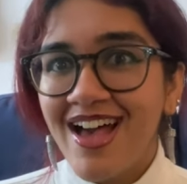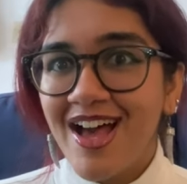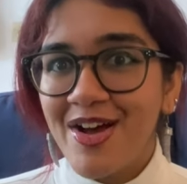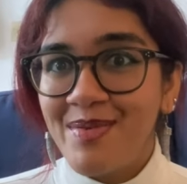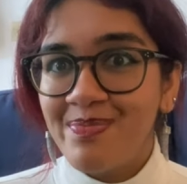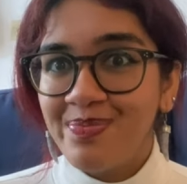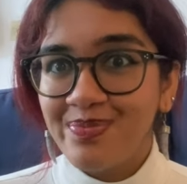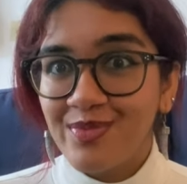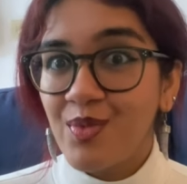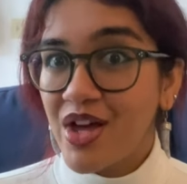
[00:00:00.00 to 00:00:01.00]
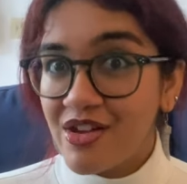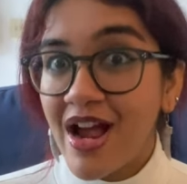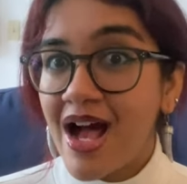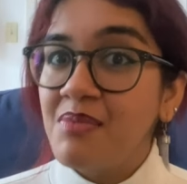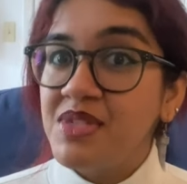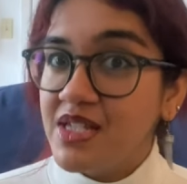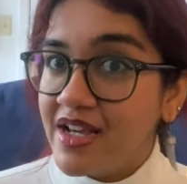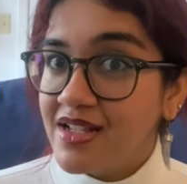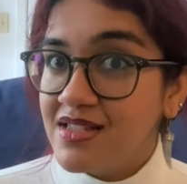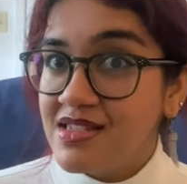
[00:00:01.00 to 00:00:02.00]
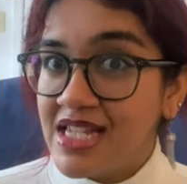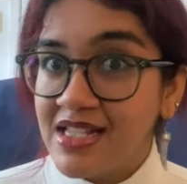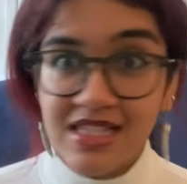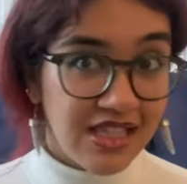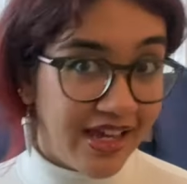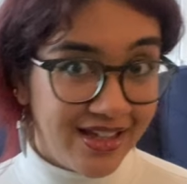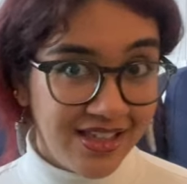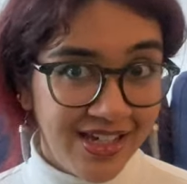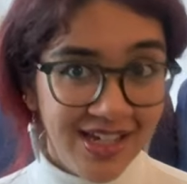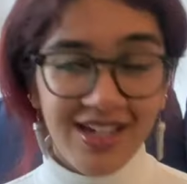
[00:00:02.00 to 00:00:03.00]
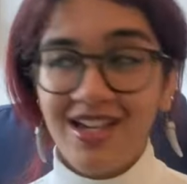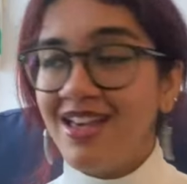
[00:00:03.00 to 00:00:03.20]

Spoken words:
Weather app says it's likely.